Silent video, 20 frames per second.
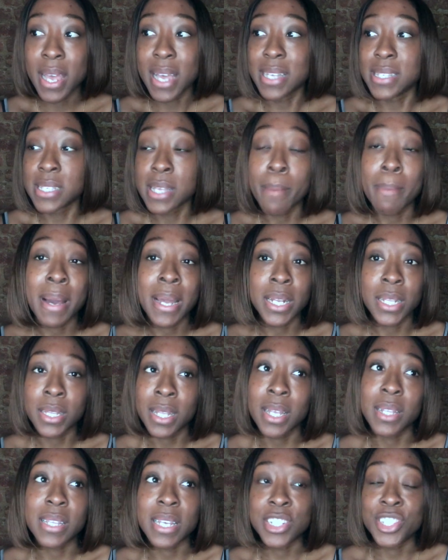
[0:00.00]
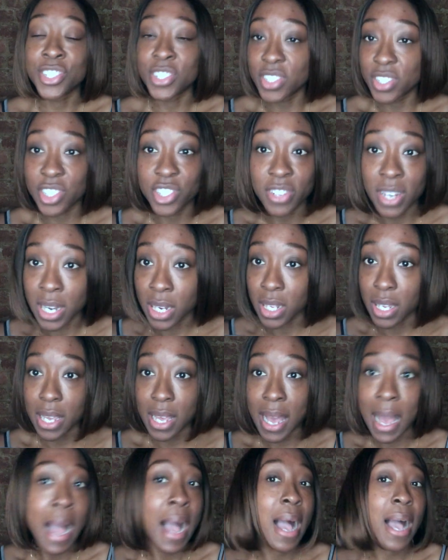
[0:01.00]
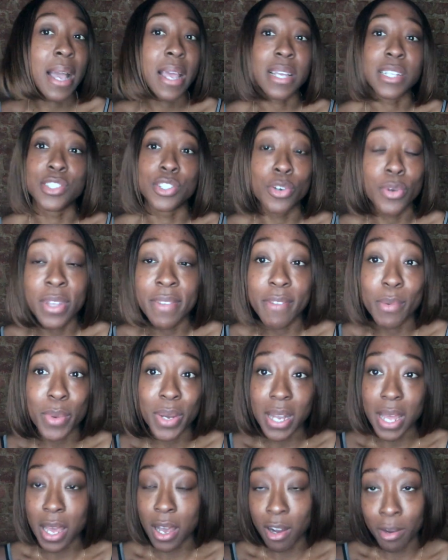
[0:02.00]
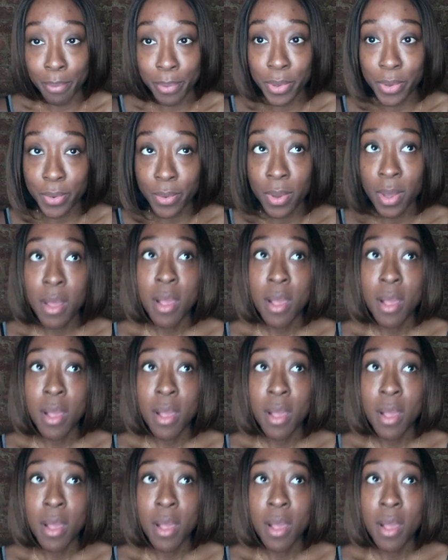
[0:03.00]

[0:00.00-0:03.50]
and somebody think that you're just trying to get high and don't even want to help you.